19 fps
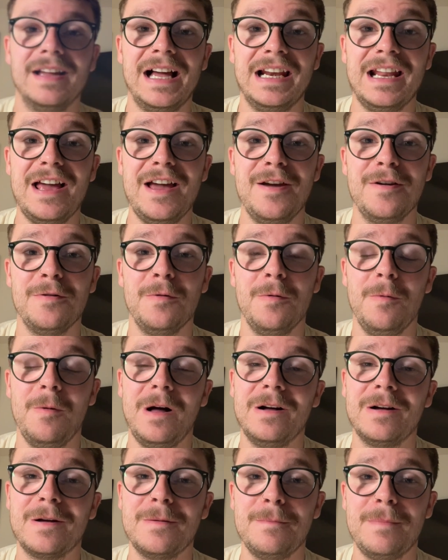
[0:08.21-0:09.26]
Hello,
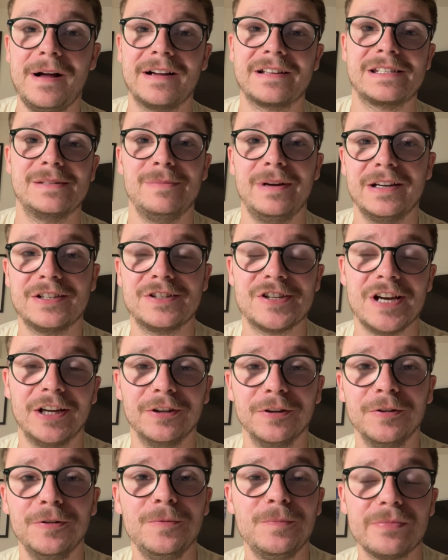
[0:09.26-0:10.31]
welcome back to my
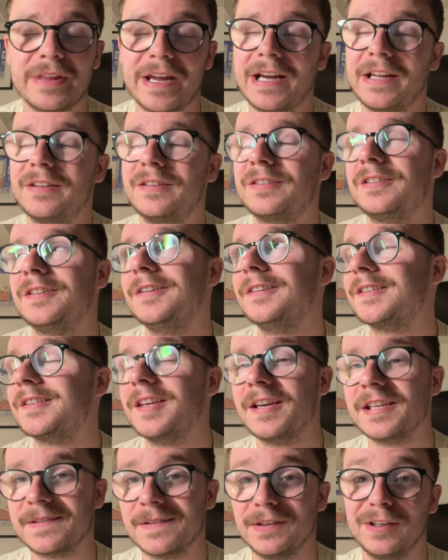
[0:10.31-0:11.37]
channel and to
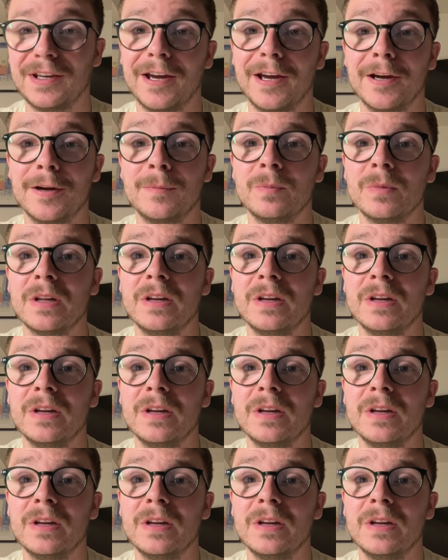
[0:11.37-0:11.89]
today's video.